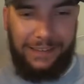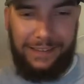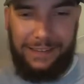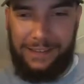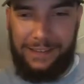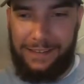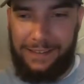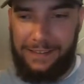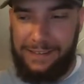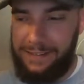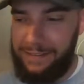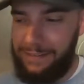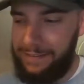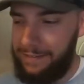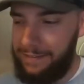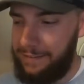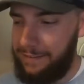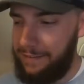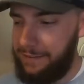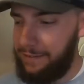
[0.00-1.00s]

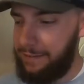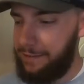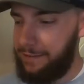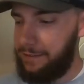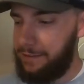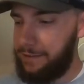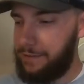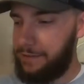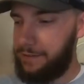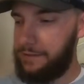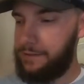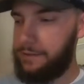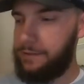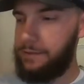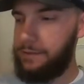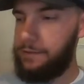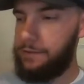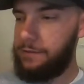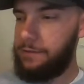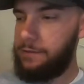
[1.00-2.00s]

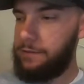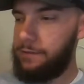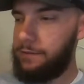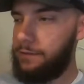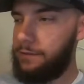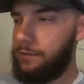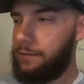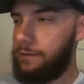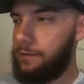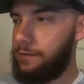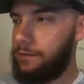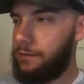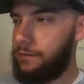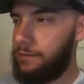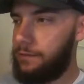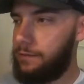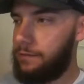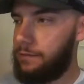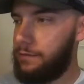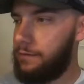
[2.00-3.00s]

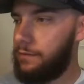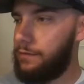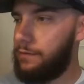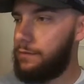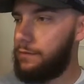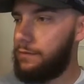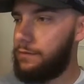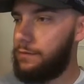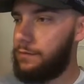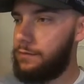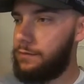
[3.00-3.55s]
(silent)